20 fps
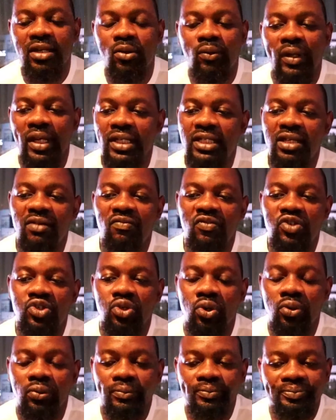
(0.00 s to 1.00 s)
a great TV
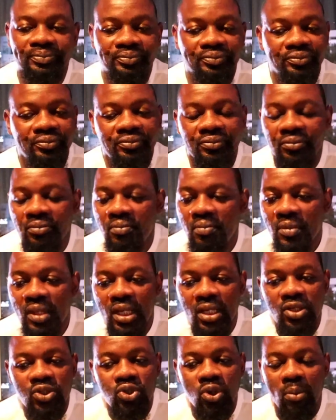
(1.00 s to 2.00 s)
show.
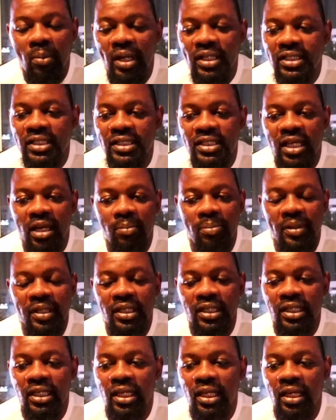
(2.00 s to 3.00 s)
So much is
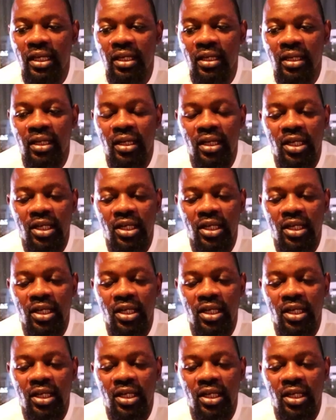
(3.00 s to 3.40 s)
happening here,